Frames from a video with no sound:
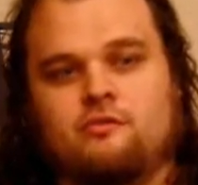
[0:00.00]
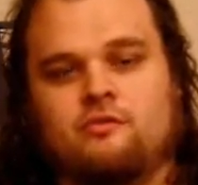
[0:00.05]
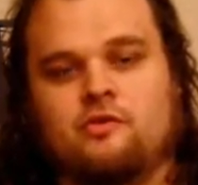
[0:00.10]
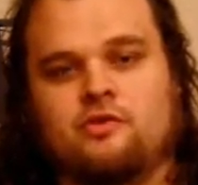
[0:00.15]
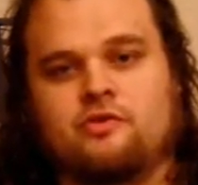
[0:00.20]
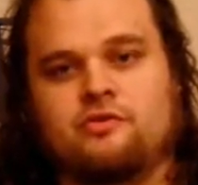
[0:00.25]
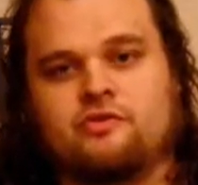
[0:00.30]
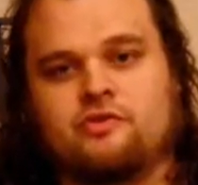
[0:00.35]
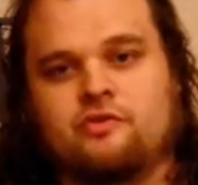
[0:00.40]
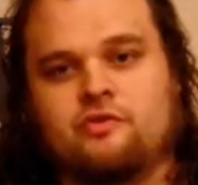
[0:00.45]

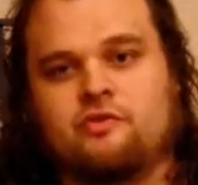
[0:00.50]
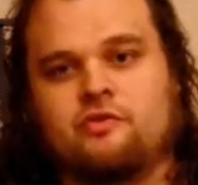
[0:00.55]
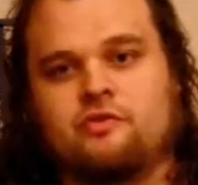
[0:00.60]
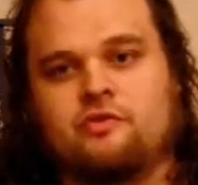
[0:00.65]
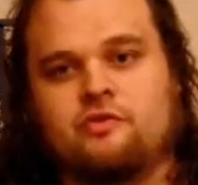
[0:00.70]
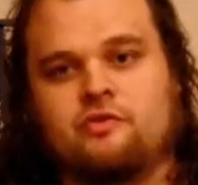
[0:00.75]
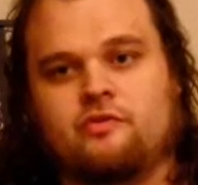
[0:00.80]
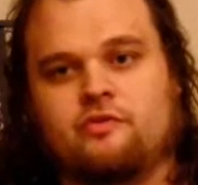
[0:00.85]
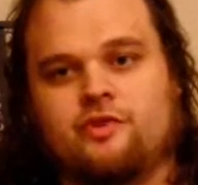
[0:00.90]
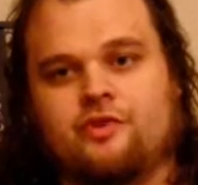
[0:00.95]

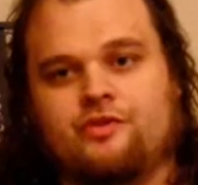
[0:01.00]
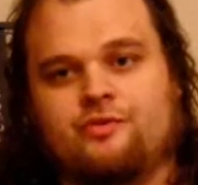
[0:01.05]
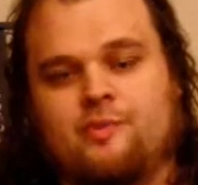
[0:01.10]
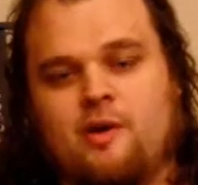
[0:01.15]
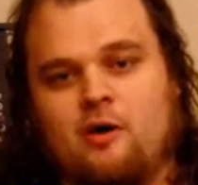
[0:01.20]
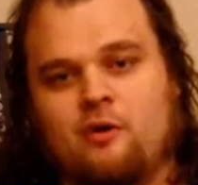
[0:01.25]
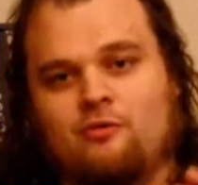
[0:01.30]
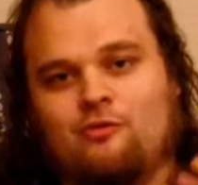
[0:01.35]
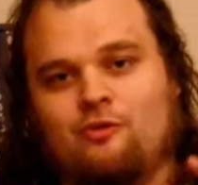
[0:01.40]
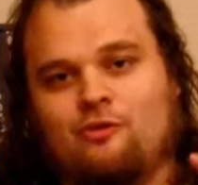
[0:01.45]
versus these
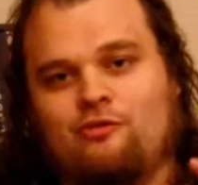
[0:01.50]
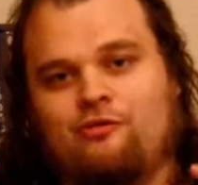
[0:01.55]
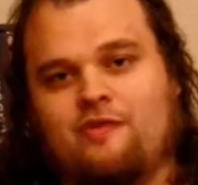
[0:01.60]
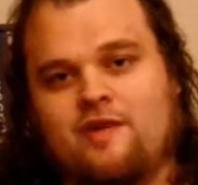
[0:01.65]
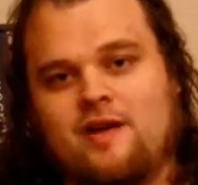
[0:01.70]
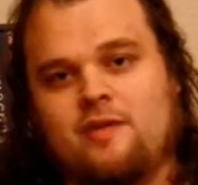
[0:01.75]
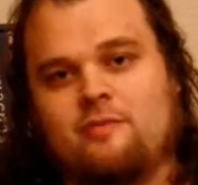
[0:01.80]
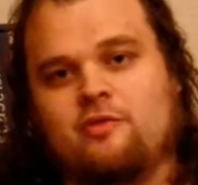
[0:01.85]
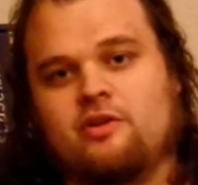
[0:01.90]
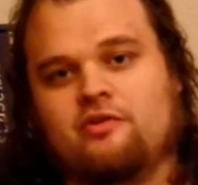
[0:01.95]
powerful
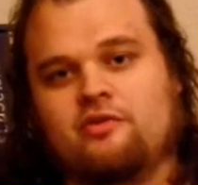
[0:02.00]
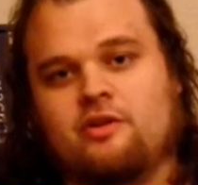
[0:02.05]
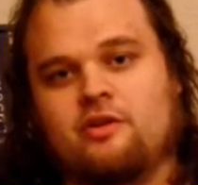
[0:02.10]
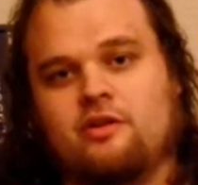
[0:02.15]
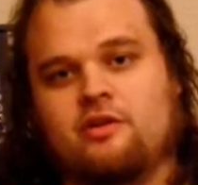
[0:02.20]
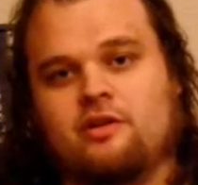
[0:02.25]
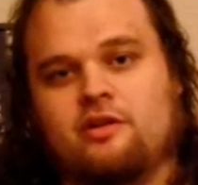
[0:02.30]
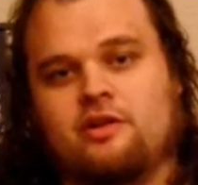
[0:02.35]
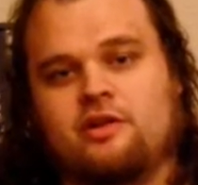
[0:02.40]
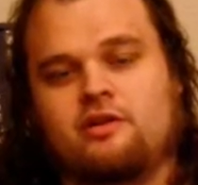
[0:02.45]
families that
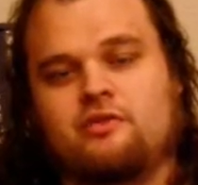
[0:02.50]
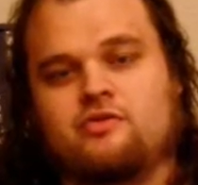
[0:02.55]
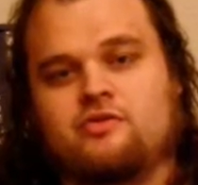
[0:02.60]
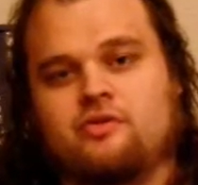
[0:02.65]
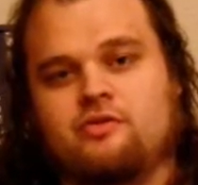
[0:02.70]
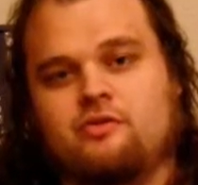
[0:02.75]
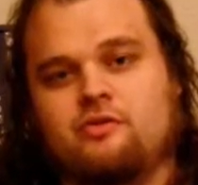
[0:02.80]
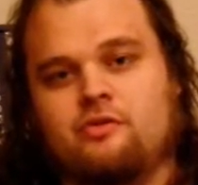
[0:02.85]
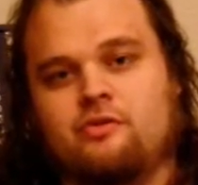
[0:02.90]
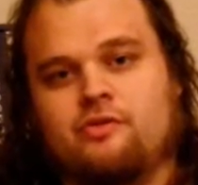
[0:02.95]
are in
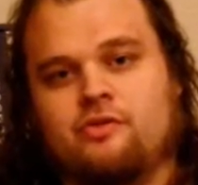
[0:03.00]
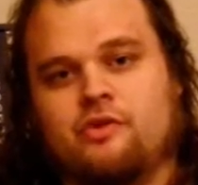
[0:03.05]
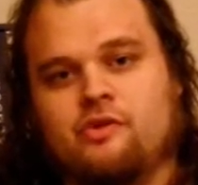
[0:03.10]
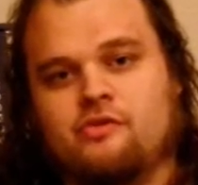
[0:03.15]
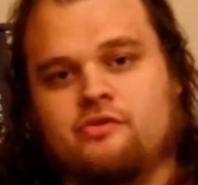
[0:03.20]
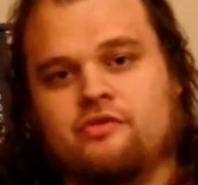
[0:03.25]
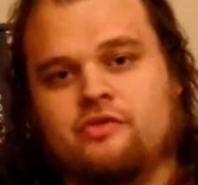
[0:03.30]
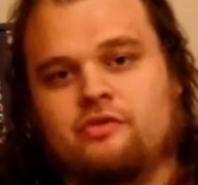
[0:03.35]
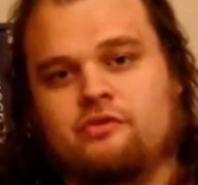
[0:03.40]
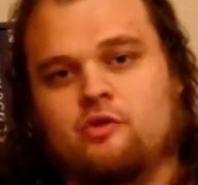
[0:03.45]
control.
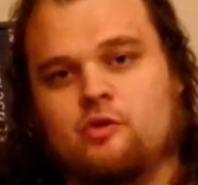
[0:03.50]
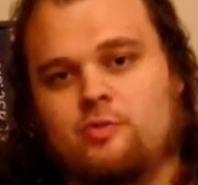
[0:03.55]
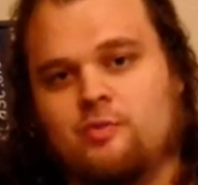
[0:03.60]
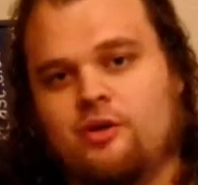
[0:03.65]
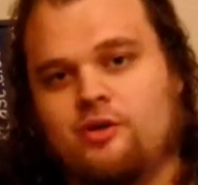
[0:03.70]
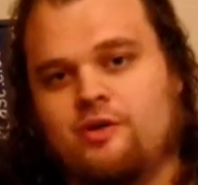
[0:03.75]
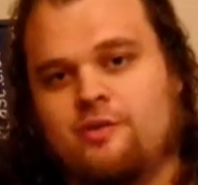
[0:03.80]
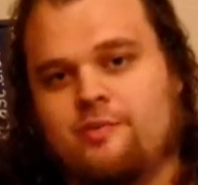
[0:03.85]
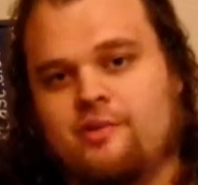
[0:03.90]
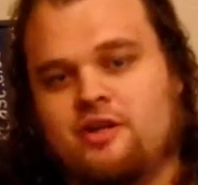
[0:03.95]
There's this group
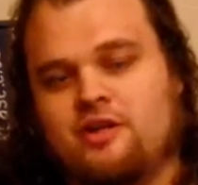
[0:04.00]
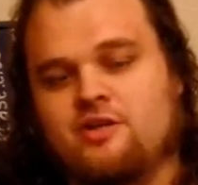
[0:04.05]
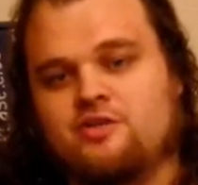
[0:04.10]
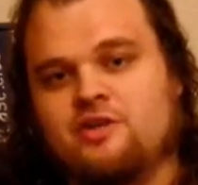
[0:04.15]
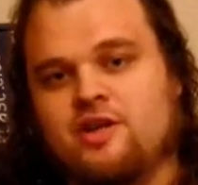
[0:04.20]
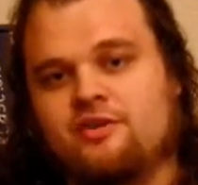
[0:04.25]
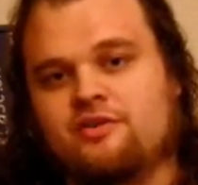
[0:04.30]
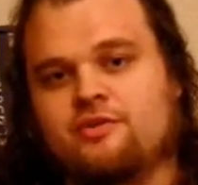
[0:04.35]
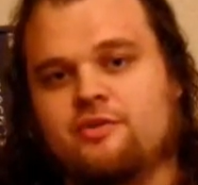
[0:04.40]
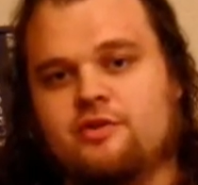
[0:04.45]
called the Bene
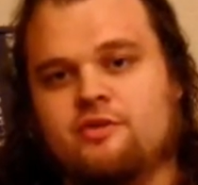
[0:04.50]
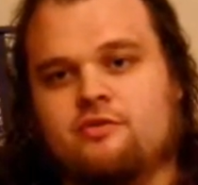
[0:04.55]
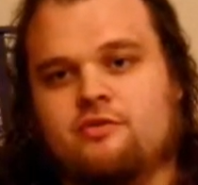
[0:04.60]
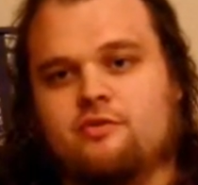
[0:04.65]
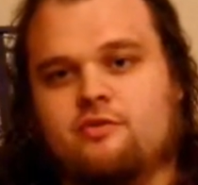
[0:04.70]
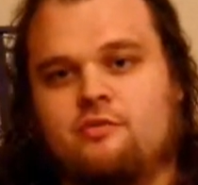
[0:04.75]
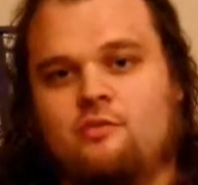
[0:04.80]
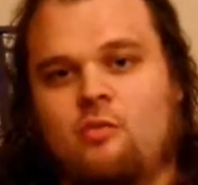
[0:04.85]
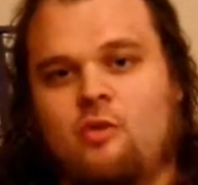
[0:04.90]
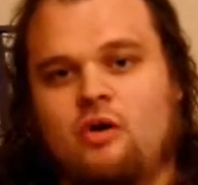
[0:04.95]
Gesserit
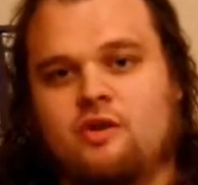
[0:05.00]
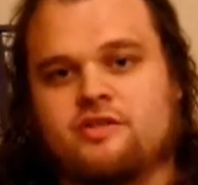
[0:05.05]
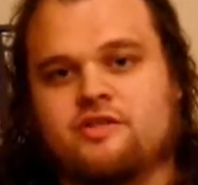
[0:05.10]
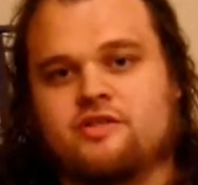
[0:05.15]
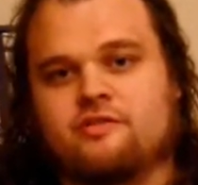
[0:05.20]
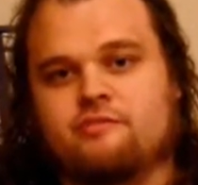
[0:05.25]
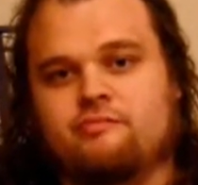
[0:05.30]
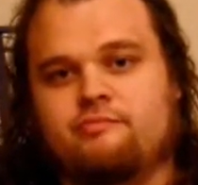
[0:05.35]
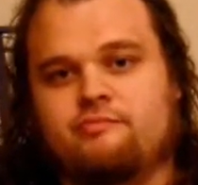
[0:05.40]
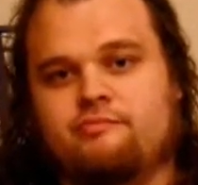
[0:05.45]
who want
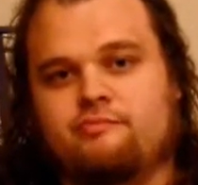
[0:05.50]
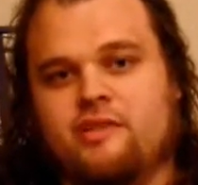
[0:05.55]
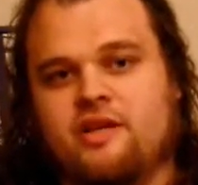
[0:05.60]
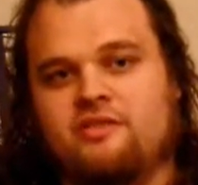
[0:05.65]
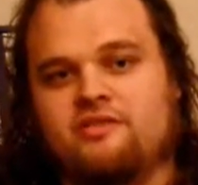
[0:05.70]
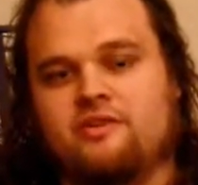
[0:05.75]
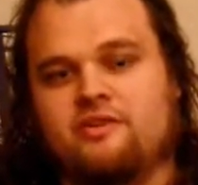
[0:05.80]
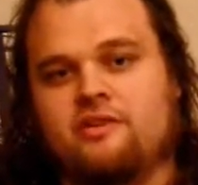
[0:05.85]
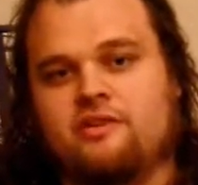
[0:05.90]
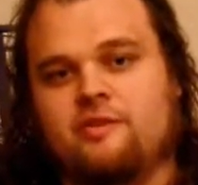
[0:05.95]
to
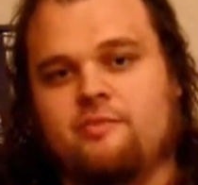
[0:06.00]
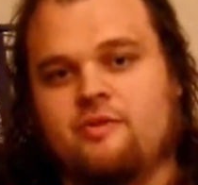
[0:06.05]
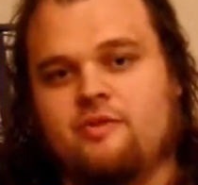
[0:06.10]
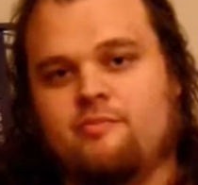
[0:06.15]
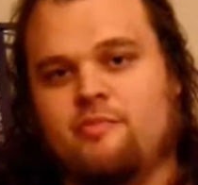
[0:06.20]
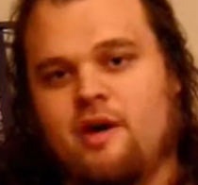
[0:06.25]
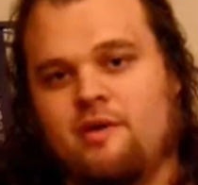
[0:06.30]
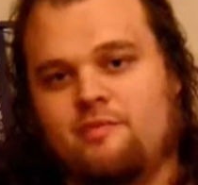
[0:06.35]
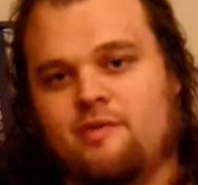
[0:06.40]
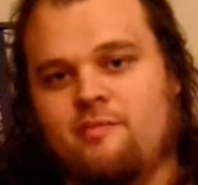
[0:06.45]
basically be
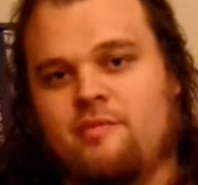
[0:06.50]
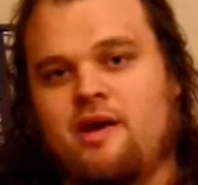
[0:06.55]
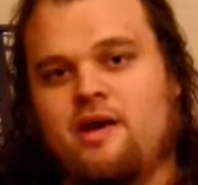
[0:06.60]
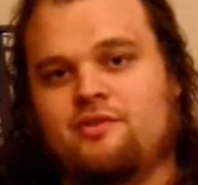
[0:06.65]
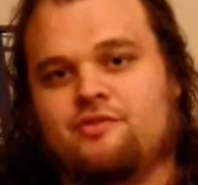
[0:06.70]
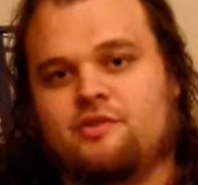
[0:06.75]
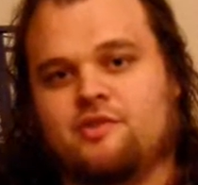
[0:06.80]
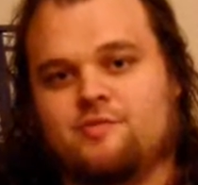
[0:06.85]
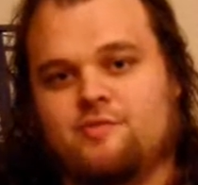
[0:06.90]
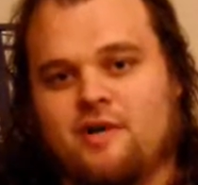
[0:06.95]
puppet
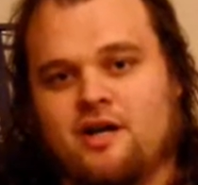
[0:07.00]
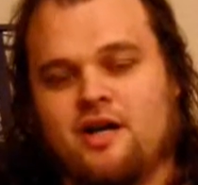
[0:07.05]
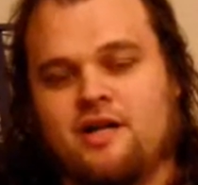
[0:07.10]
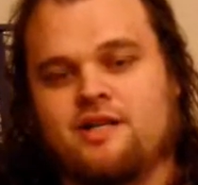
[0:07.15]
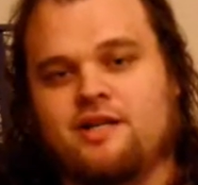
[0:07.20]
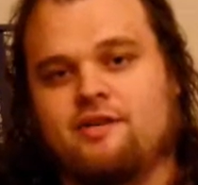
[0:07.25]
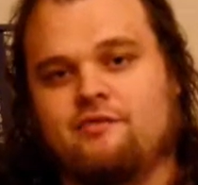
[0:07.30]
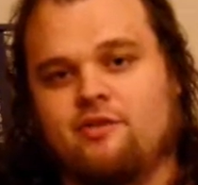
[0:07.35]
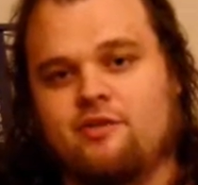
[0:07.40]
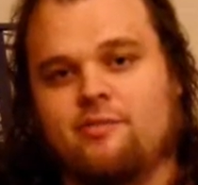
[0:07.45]
masters
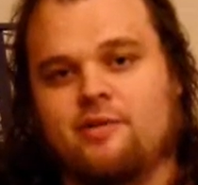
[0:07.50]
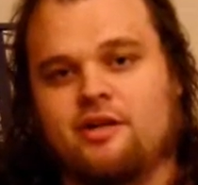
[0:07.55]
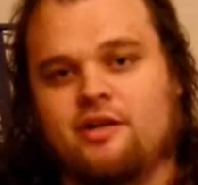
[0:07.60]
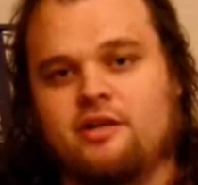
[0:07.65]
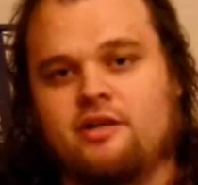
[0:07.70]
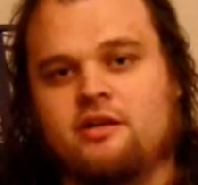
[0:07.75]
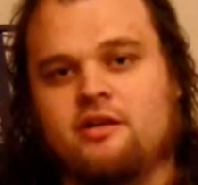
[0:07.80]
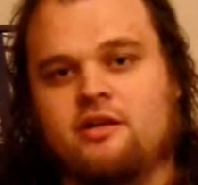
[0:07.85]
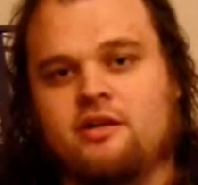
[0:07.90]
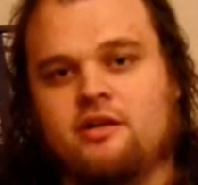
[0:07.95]
behind
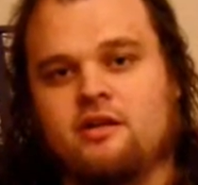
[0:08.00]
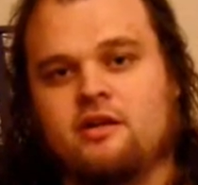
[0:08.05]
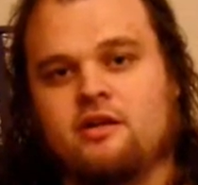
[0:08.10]
everybody.